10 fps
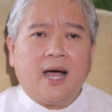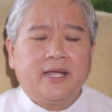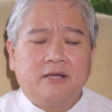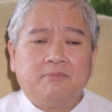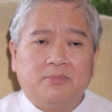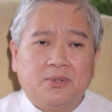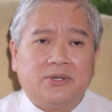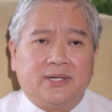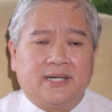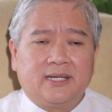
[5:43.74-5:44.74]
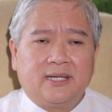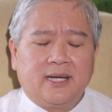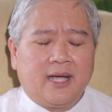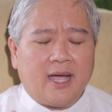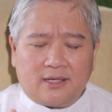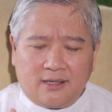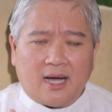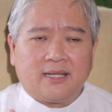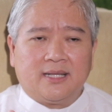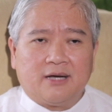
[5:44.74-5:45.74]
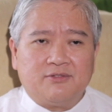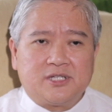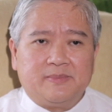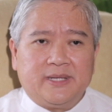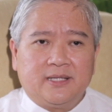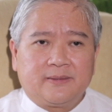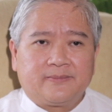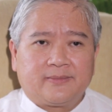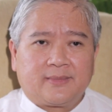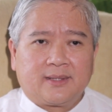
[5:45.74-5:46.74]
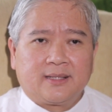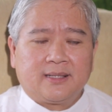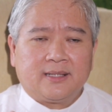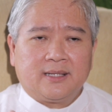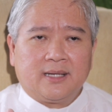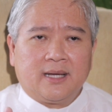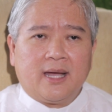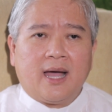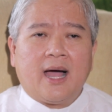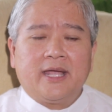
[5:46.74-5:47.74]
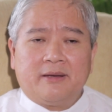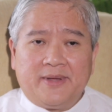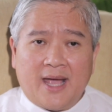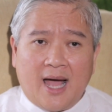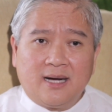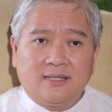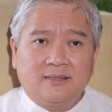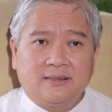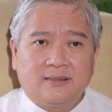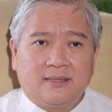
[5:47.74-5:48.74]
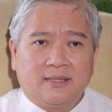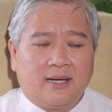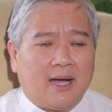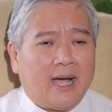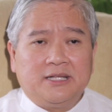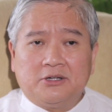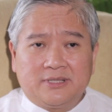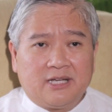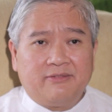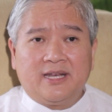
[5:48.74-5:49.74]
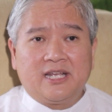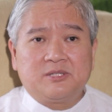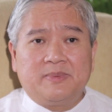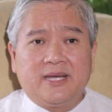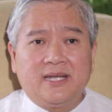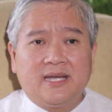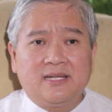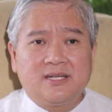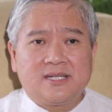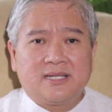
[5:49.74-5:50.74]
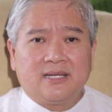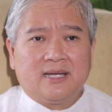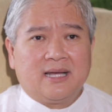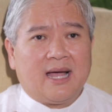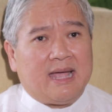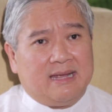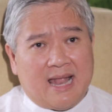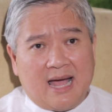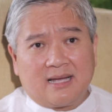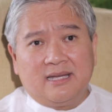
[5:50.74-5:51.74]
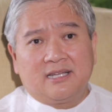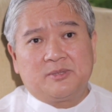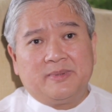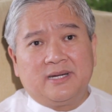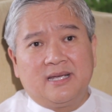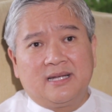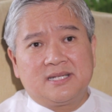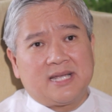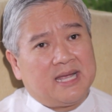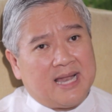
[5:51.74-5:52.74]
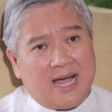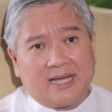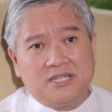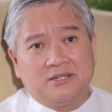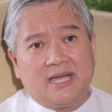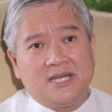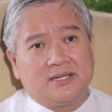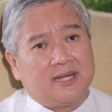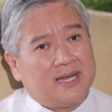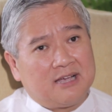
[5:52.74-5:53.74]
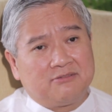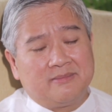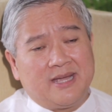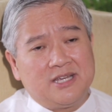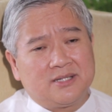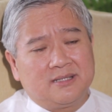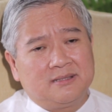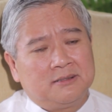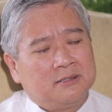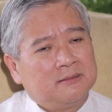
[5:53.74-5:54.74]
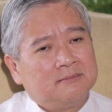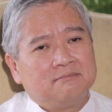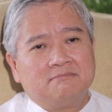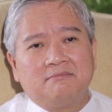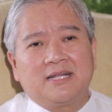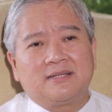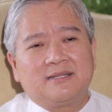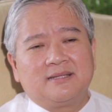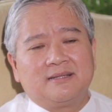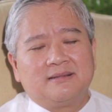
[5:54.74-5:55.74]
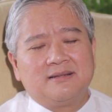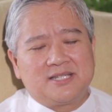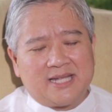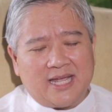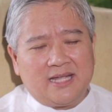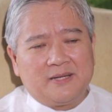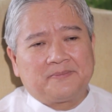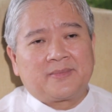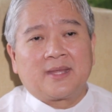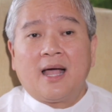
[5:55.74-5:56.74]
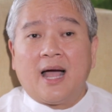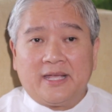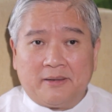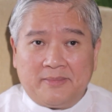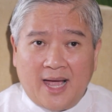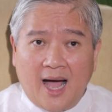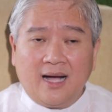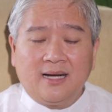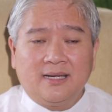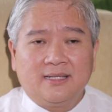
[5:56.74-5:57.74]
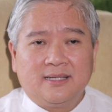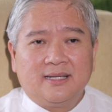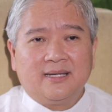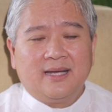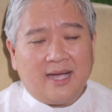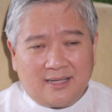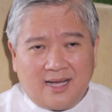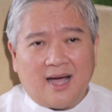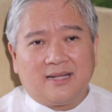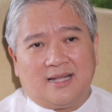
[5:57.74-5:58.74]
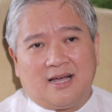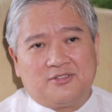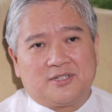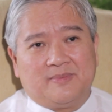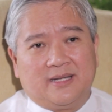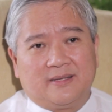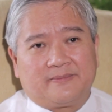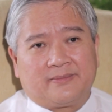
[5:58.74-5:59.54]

I am poor and God loves me. I am young, I don't have any experience, I lack experience, I lack education, I lack formation, but say, I am young and God loves me.